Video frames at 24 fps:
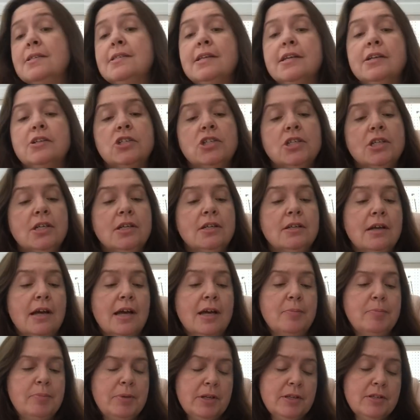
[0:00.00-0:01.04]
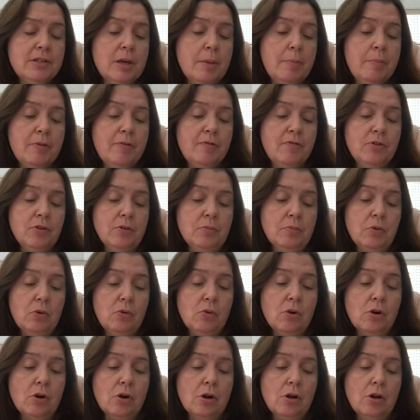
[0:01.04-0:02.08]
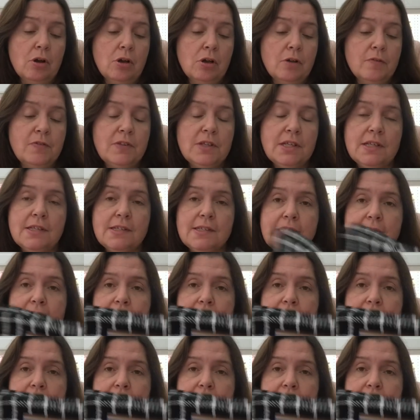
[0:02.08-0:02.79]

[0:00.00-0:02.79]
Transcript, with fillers: section, I picked up a few more of these